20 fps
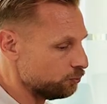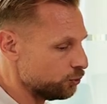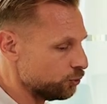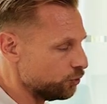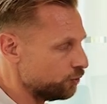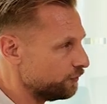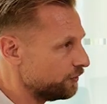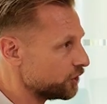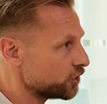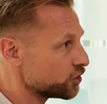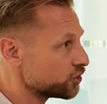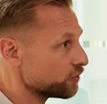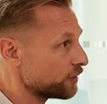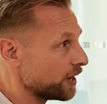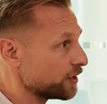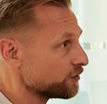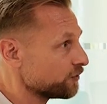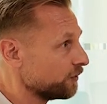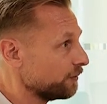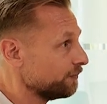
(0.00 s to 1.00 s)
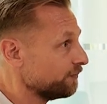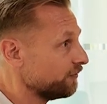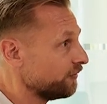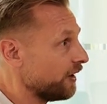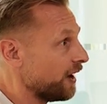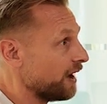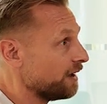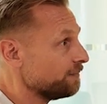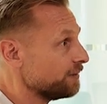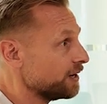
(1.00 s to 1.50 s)
why HIIT training
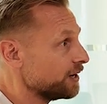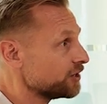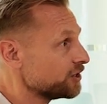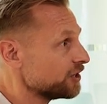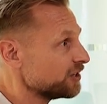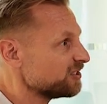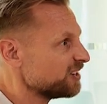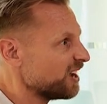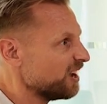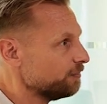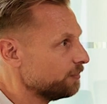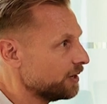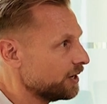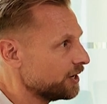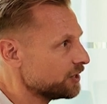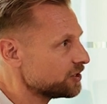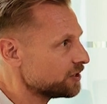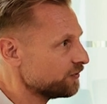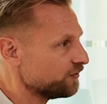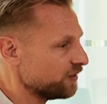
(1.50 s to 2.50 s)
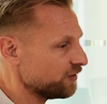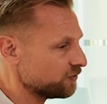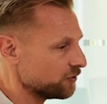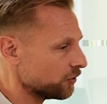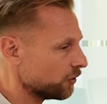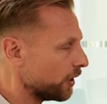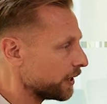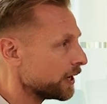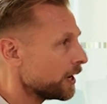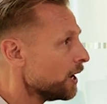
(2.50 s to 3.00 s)
may be one of the least effective
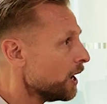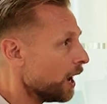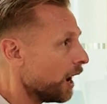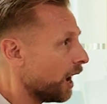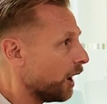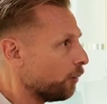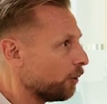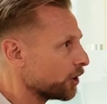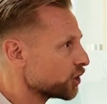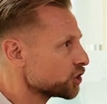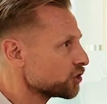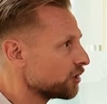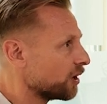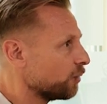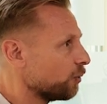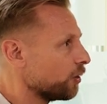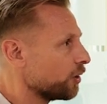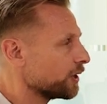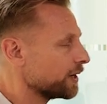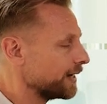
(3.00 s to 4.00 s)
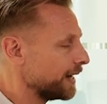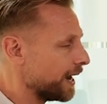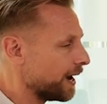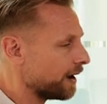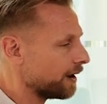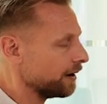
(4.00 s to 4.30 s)
ways to exercise for the average